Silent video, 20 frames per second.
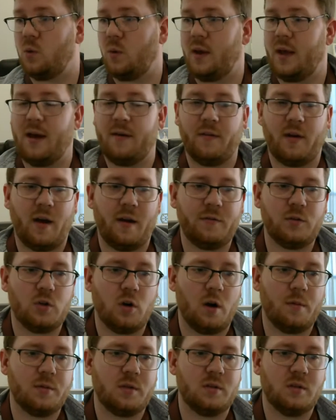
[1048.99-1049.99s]
So we have
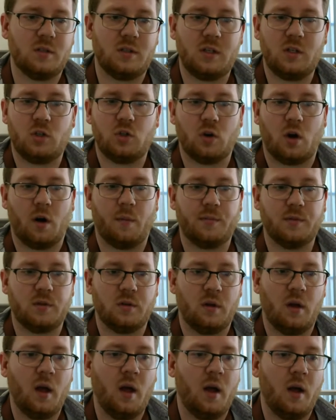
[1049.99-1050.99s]
F sharps and C
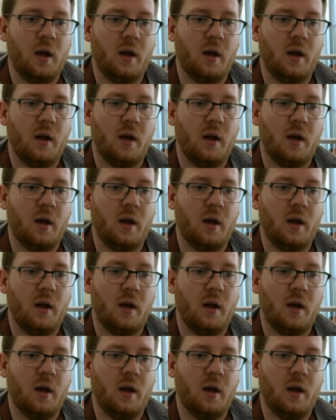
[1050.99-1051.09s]
sharps.